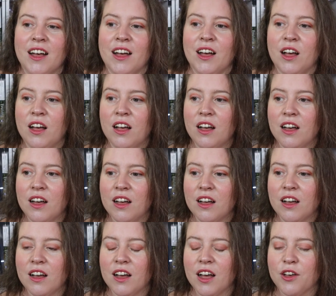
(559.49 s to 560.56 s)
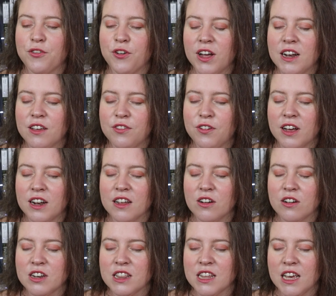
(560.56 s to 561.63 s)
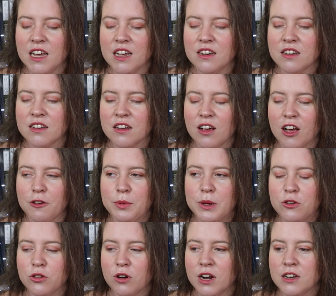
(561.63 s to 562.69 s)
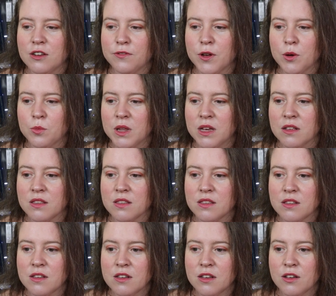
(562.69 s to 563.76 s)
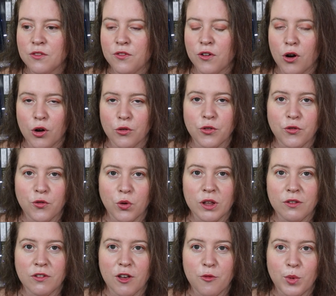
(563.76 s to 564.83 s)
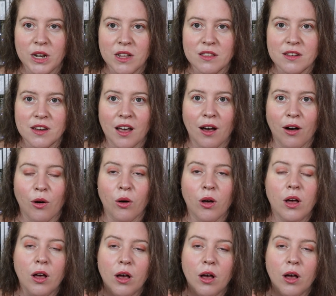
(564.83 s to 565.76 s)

I finally got to the end. I've been trying to film this for over 45 minutes now.